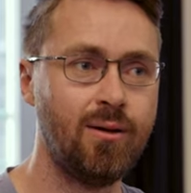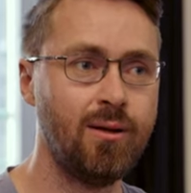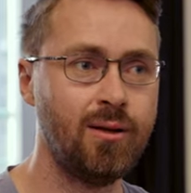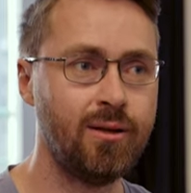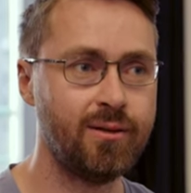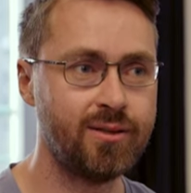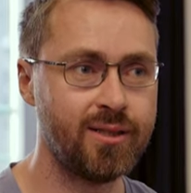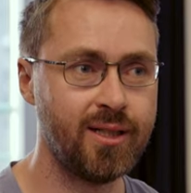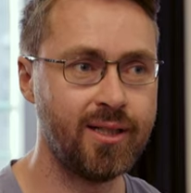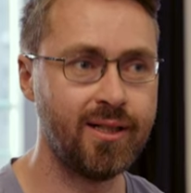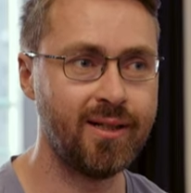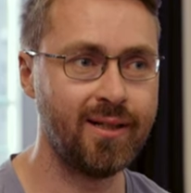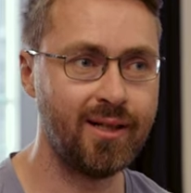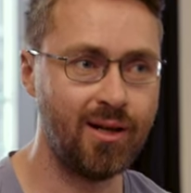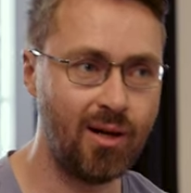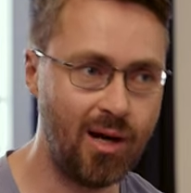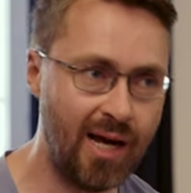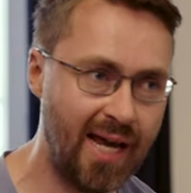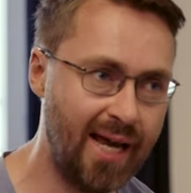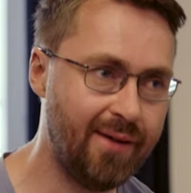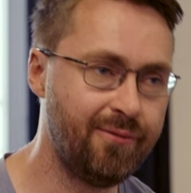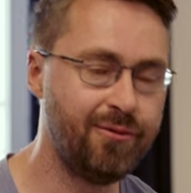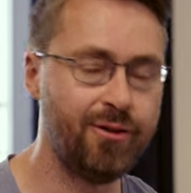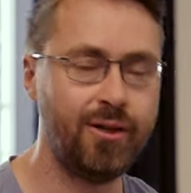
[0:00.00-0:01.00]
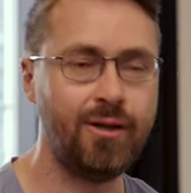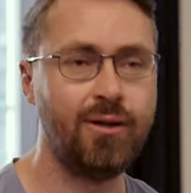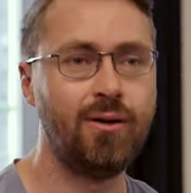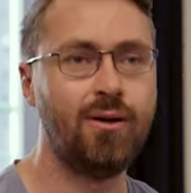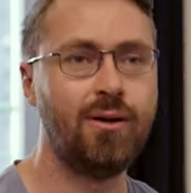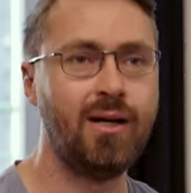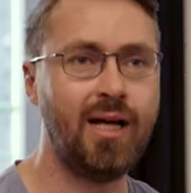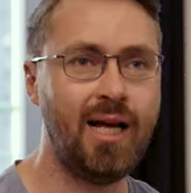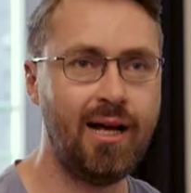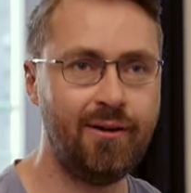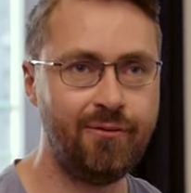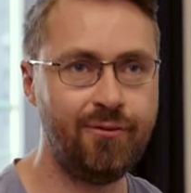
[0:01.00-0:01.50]
all of a sudden every
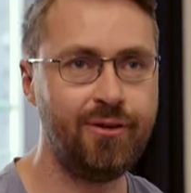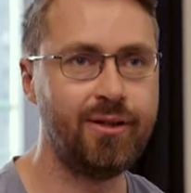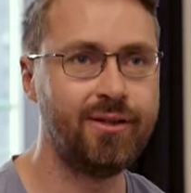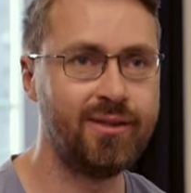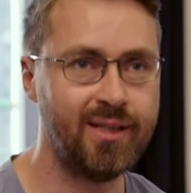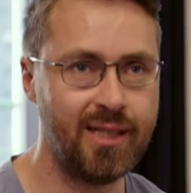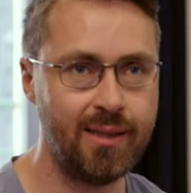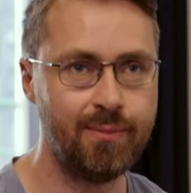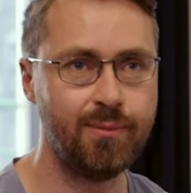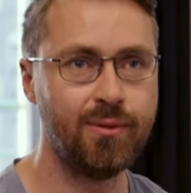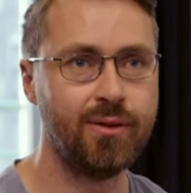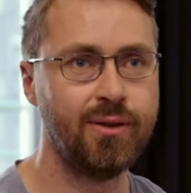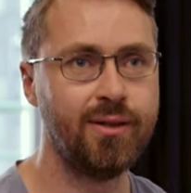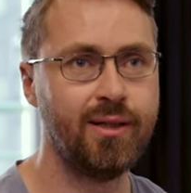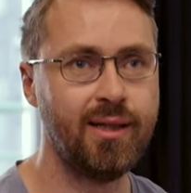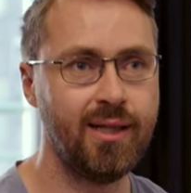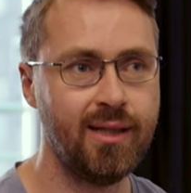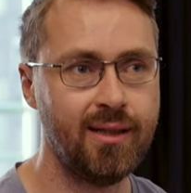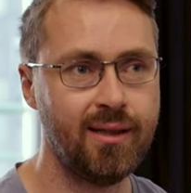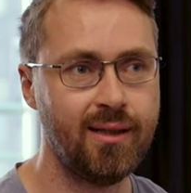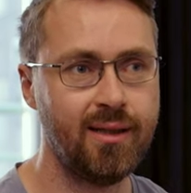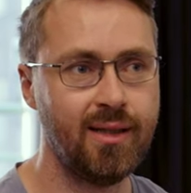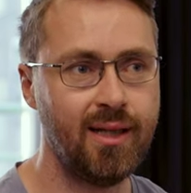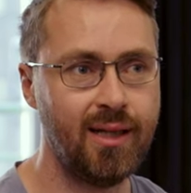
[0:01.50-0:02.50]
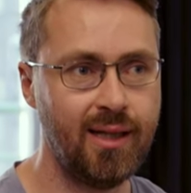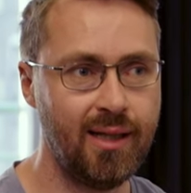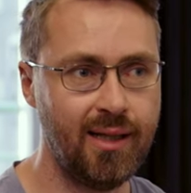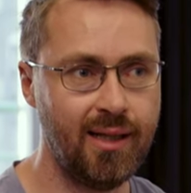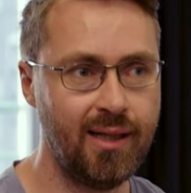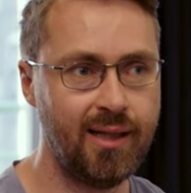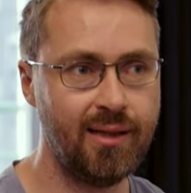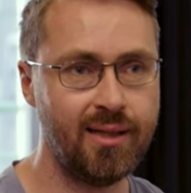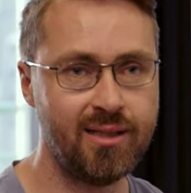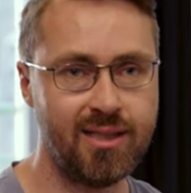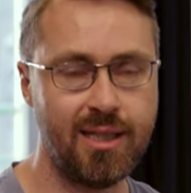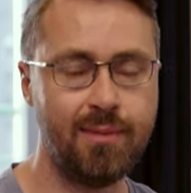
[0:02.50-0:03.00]
team in
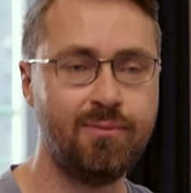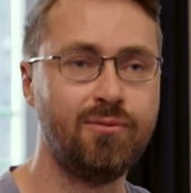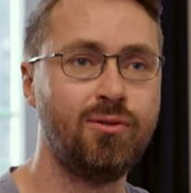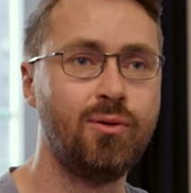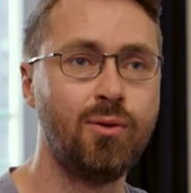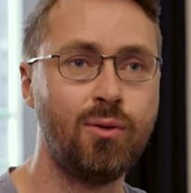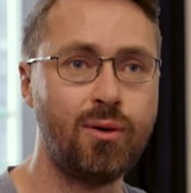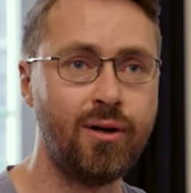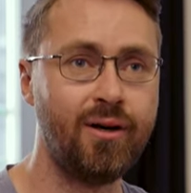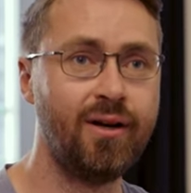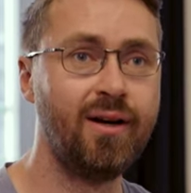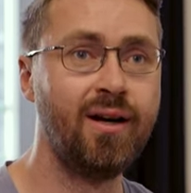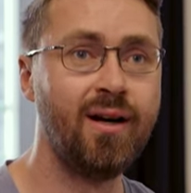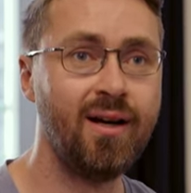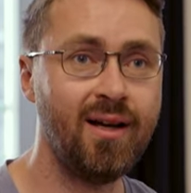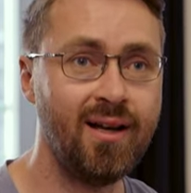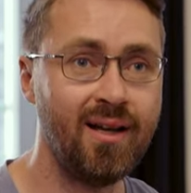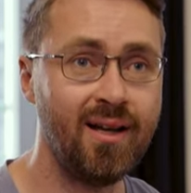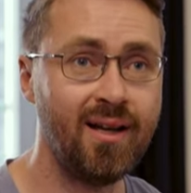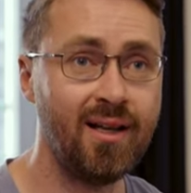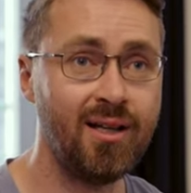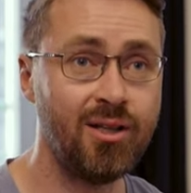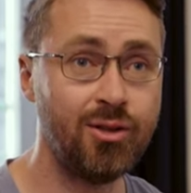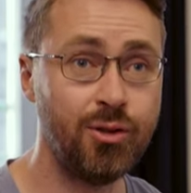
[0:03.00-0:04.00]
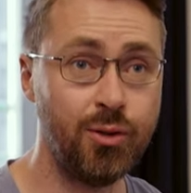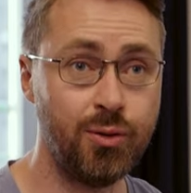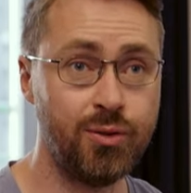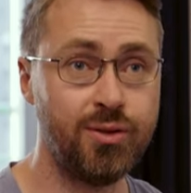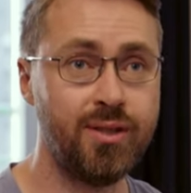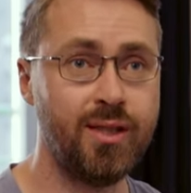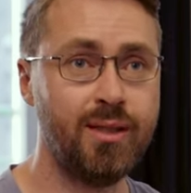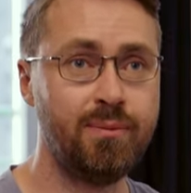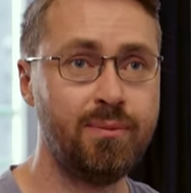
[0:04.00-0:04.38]
the same floor used